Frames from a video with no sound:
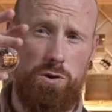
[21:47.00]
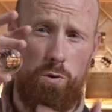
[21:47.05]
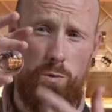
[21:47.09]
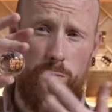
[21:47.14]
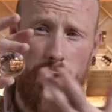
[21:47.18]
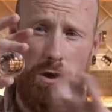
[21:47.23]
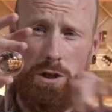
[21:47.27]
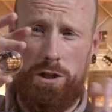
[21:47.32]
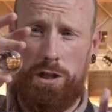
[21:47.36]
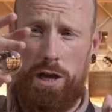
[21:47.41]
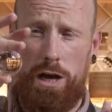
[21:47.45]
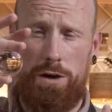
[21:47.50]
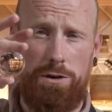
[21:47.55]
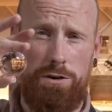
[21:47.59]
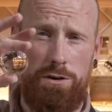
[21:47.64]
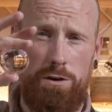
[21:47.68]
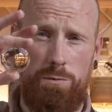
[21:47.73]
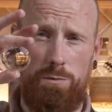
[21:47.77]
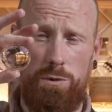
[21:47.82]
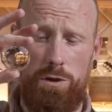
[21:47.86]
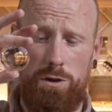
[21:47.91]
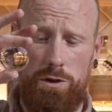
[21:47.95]
it would be cloudy in
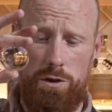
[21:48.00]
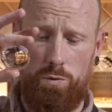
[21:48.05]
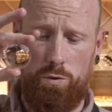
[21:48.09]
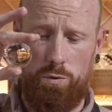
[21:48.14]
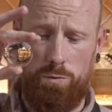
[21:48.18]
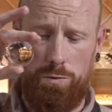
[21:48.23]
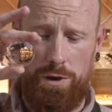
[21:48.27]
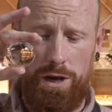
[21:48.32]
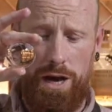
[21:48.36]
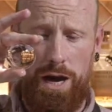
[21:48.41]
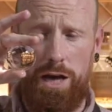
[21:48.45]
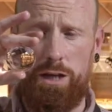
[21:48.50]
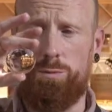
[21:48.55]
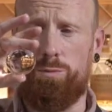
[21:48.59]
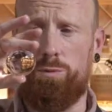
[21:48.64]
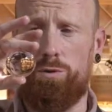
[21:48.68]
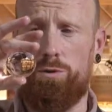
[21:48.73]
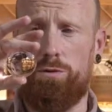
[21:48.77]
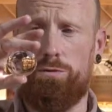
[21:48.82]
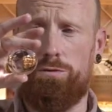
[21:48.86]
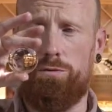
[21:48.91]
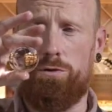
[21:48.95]
the middle, it wouldn't be as
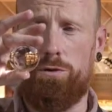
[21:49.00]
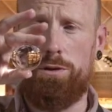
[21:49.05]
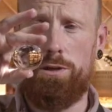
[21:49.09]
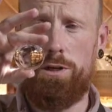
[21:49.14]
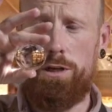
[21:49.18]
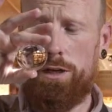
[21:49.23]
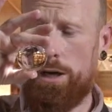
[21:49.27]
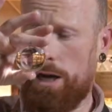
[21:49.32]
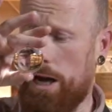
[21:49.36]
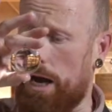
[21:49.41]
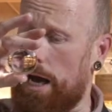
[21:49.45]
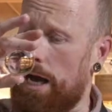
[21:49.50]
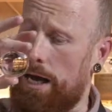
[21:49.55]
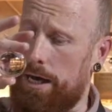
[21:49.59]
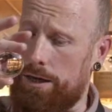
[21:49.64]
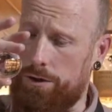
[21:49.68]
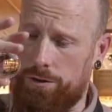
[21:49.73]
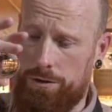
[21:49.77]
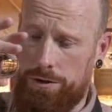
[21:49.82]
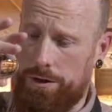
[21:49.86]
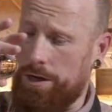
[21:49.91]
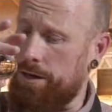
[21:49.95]
beautiful.
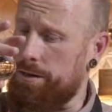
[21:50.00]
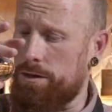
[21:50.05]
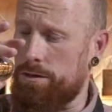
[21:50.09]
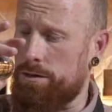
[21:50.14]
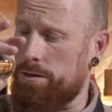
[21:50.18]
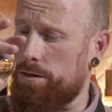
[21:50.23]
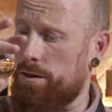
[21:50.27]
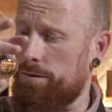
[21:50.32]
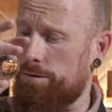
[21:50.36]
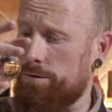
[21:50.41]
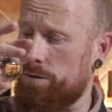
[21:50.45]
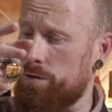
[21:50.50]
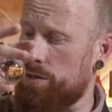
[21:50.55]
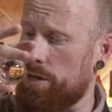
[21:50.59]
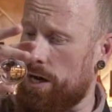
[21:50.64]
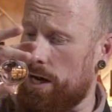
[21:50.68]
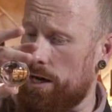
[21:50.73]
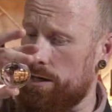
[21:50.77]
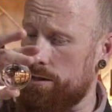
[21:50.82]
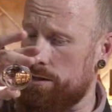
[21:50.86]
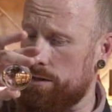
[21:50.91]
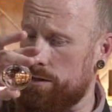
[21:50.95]
You can get these in different
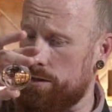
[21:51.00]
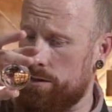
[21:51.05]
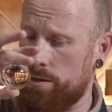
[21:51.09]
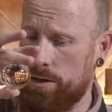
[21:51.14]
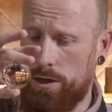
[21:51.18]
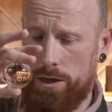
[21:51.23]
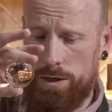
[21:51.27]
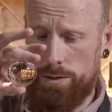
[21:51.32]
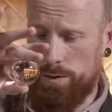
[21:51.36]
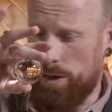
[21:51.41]
sizes.